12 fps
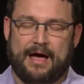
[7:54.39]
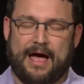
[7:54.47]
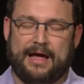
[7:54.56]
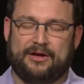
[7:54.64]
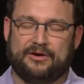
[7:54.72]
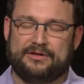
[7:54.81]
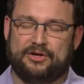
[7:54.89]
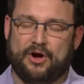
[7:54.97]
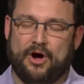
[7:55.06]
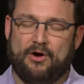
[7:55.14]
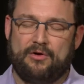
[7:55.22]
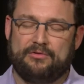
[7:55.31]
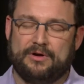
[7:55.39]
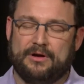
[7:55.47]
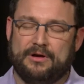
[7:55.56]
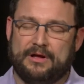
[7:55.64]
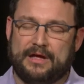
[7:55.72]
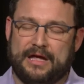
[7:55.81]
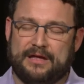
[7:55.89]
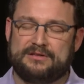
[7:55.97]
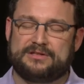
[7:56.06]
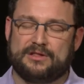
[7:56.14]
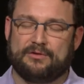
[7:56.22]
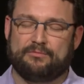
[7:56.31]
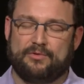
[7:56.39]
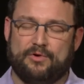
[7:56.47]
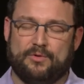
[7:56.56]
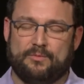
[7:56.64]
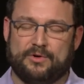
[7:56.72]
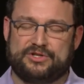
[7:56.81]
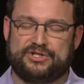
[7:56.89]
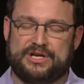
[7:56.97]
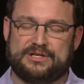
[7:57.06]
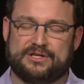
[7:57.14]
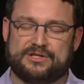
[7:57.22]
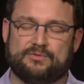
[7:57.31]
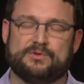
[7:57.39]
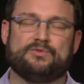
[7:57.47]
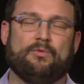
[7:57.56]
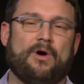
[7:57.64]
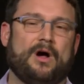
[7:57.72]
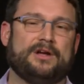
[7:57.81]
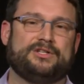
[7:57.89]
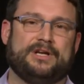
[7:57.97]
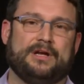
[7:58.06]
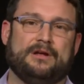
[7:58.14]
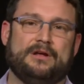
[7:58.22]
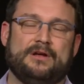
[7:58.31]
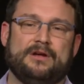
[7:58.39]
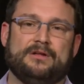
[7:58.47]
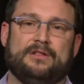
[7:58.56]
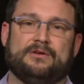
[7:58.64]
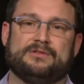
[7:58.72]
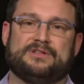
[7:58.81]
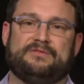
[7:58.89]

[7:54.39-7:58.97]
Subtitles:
I could go into the room where Jesus was washing those